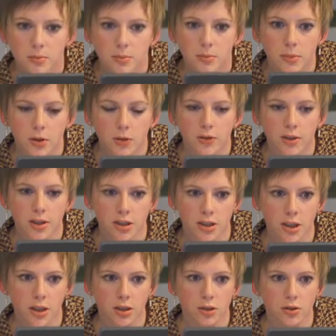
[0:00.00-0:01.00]
because they
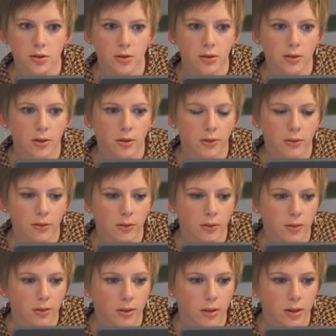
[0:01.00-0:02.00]
change a lot of
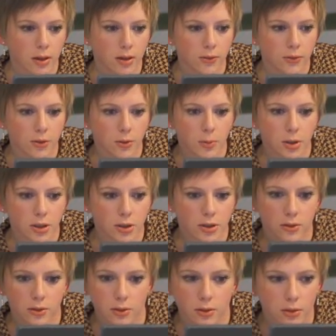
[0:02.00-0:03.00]

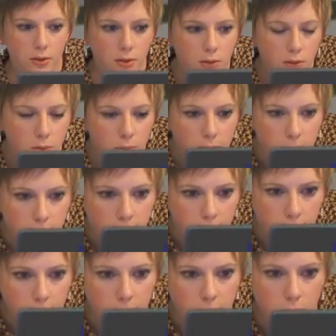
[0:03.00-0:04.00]
information on those
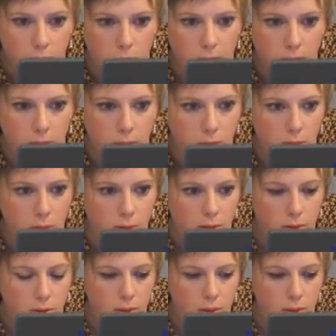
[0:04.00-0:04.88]
websites and it's really important.